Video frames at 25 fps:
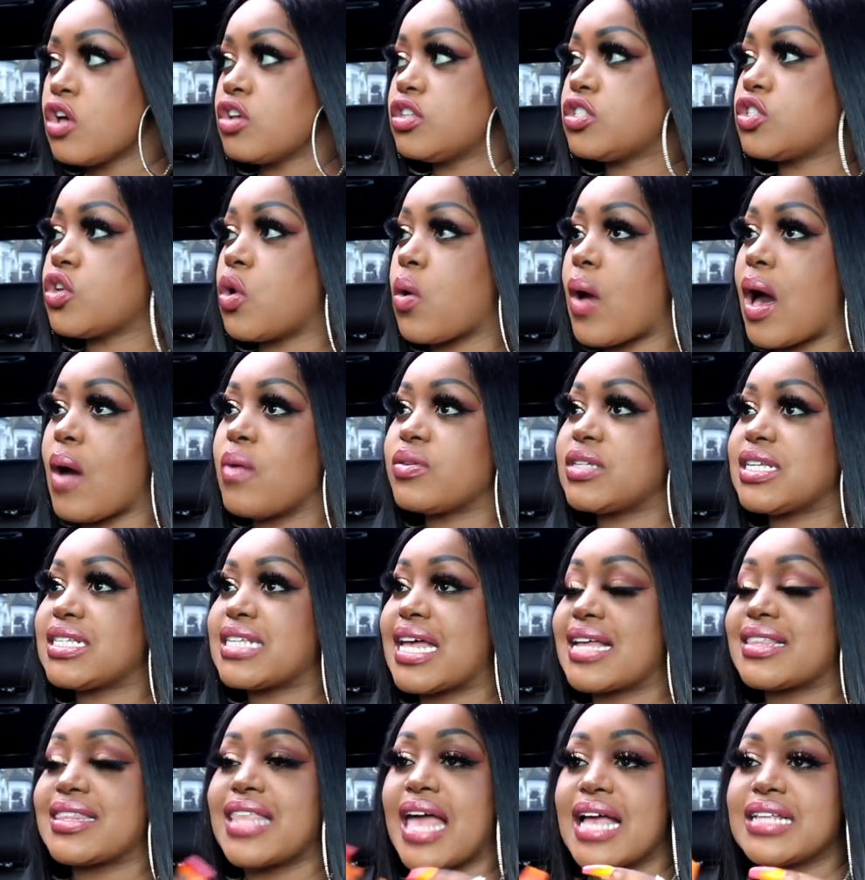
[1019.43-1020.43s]
So I was just
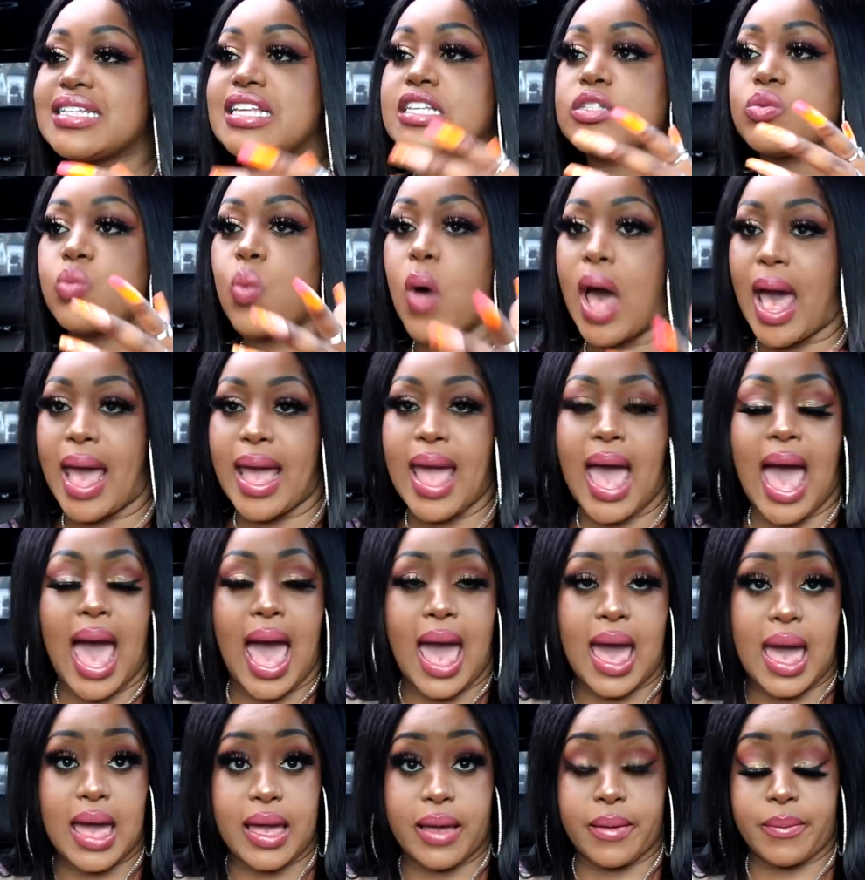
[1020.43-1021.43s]
like, that is why
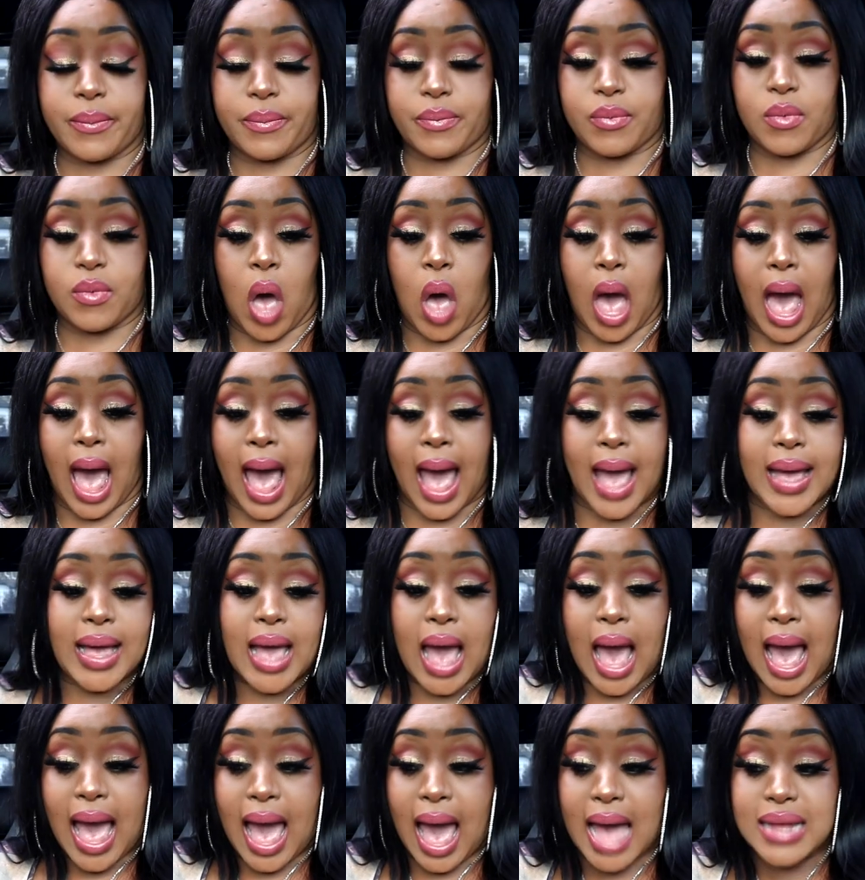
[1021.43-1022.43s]
I I,
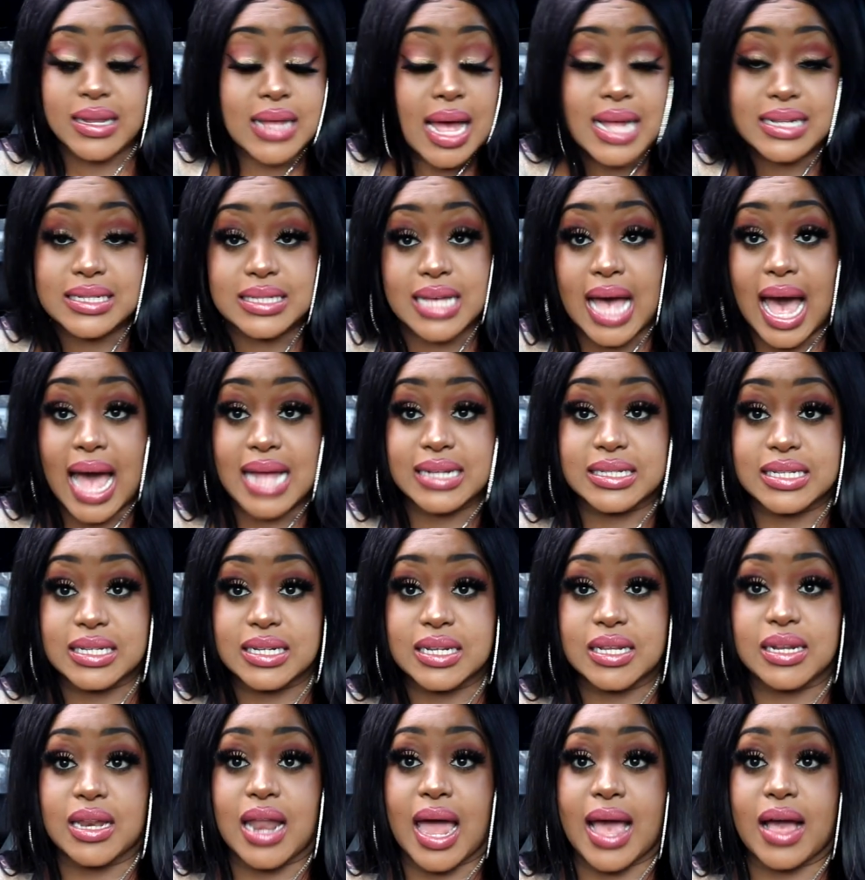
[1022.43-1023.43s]
I, I, I
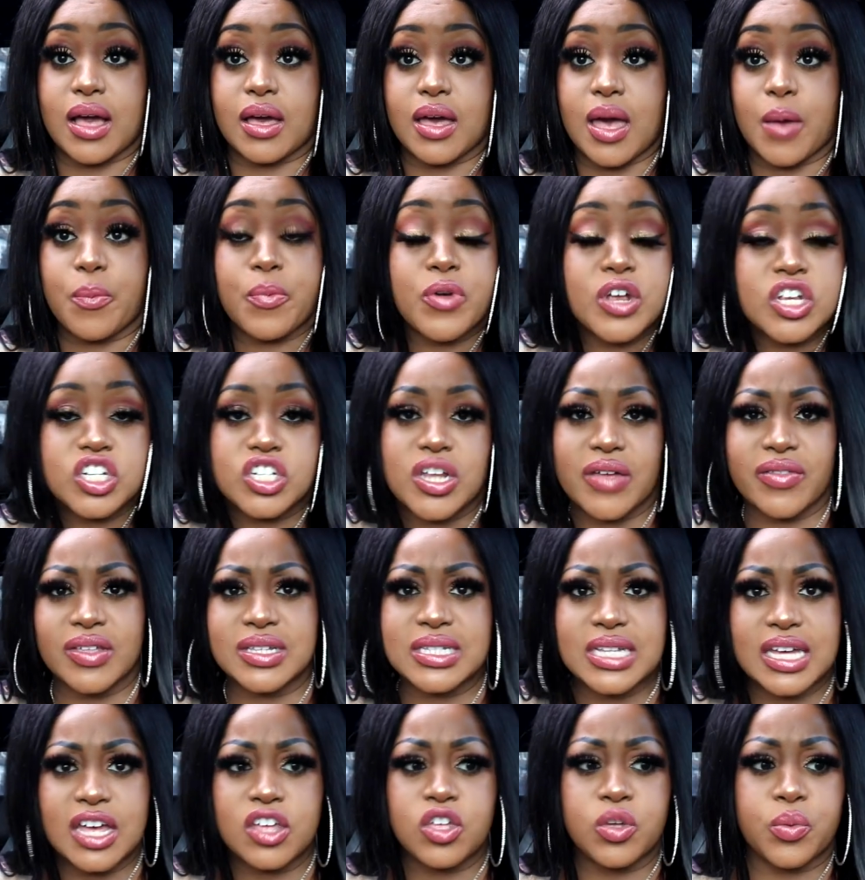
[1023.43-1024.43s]
didn't like appreciate the
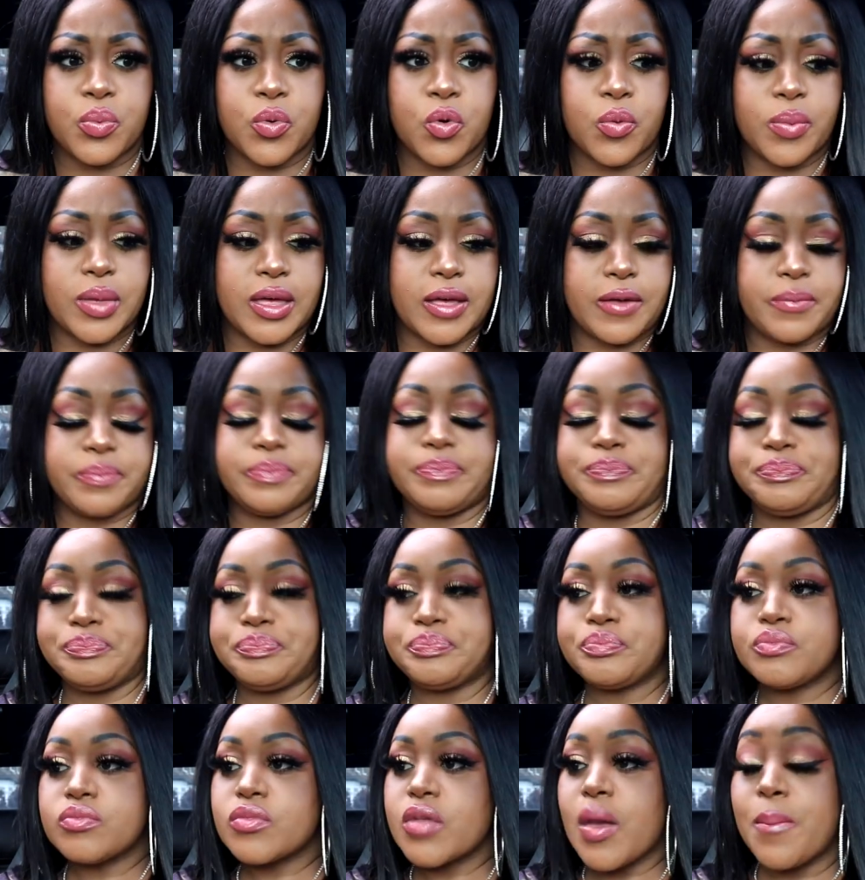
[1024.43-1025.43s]
ticket you bought me.
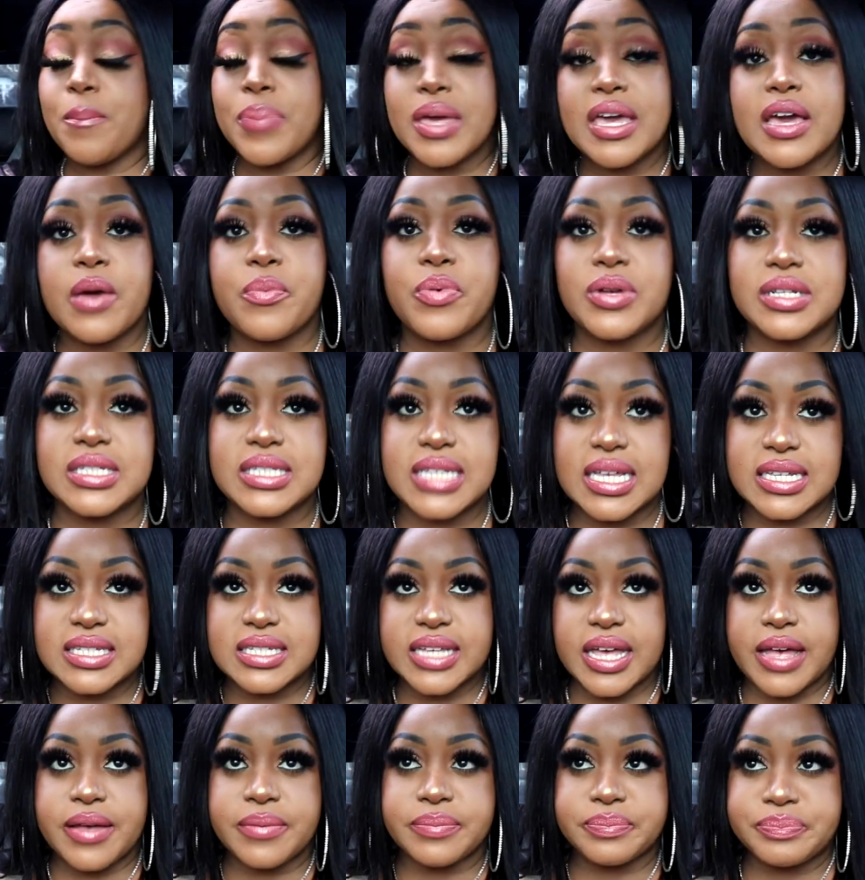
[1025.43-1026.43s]
Being a
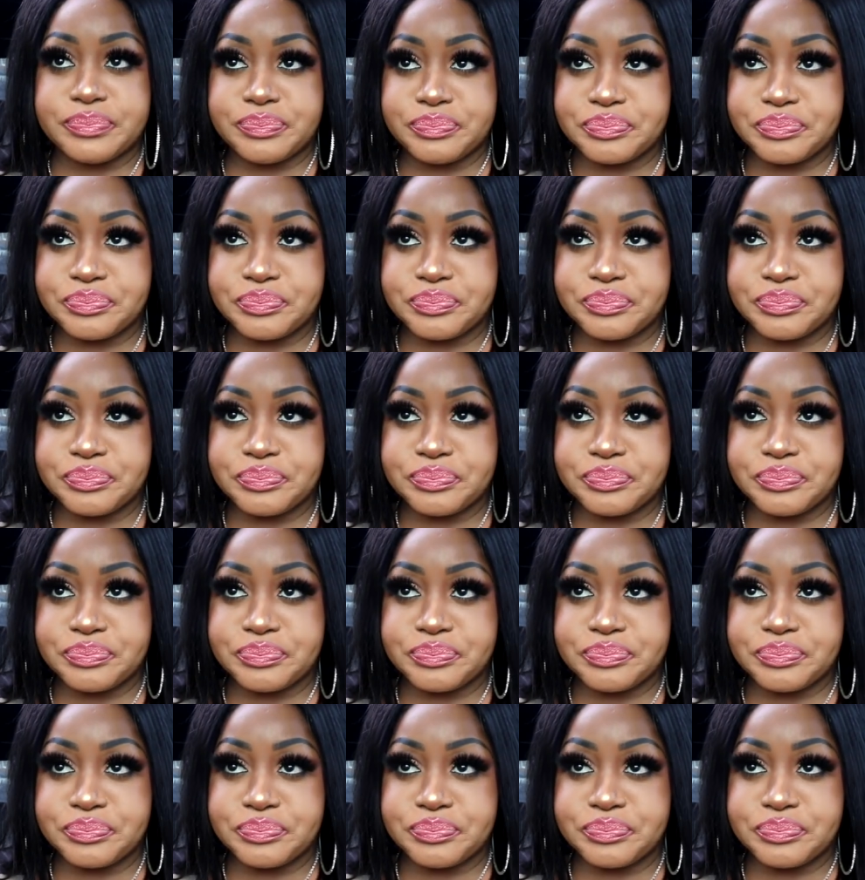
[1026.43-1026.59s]
princess, yeah.